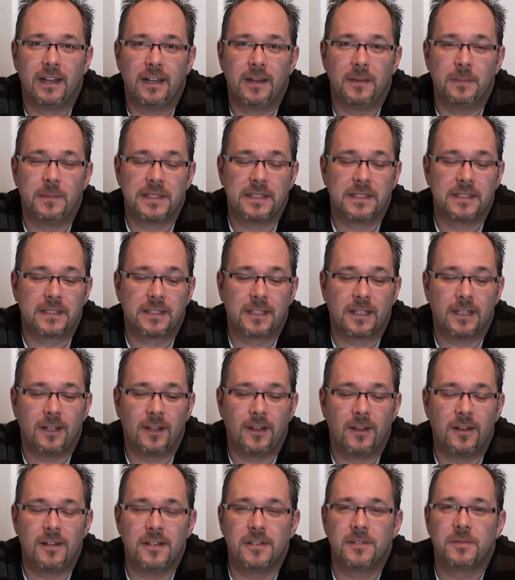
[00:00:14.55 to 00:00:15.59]
Mrs.
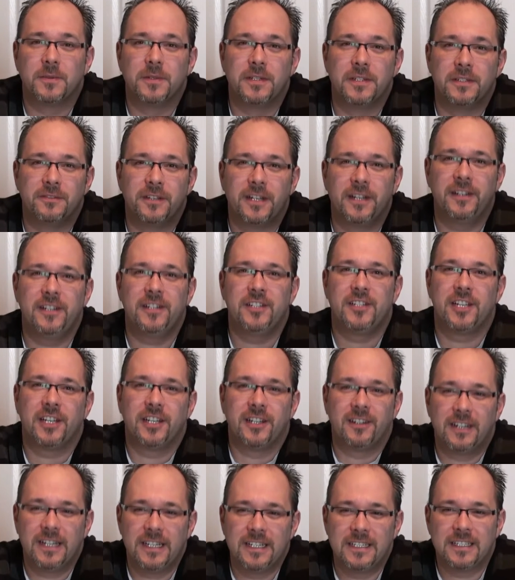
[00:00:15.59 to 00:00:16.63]
Claus was very
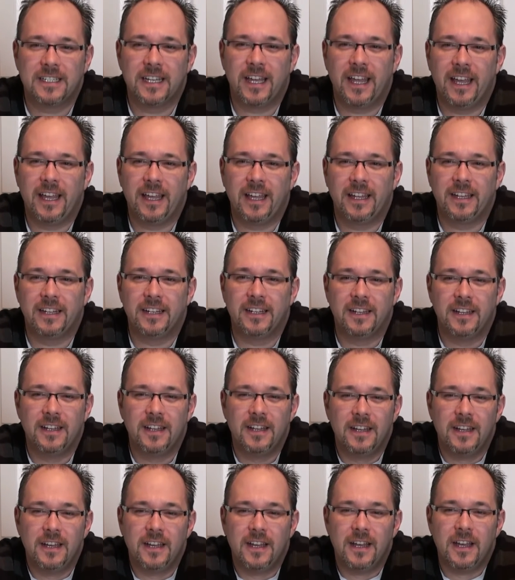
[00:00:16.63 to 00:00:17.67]
generous and
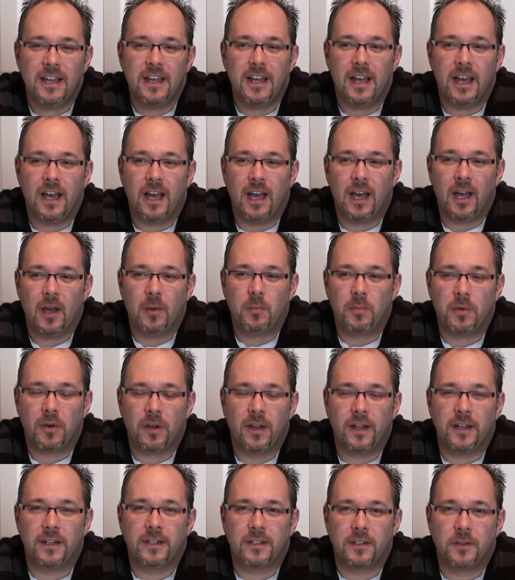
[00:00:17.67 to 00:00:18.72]

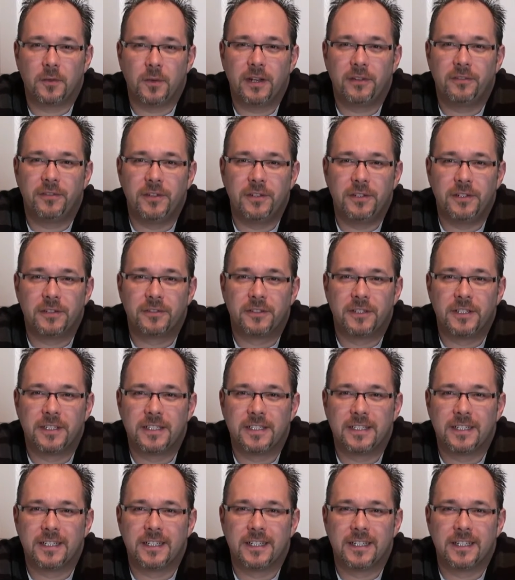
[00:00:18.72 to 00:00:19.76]
brought quite a few different
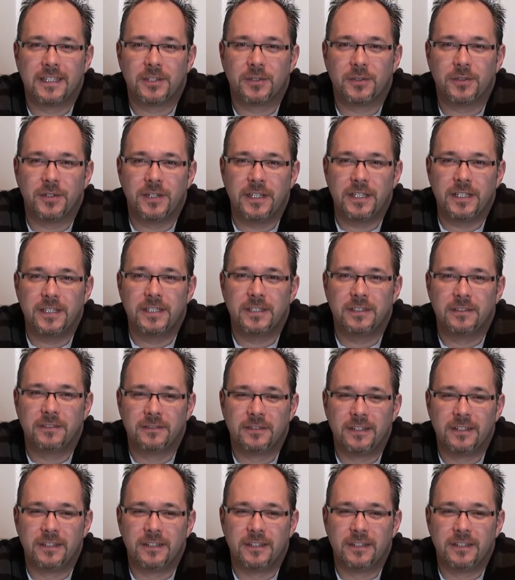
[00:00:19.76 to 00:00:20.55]
toys.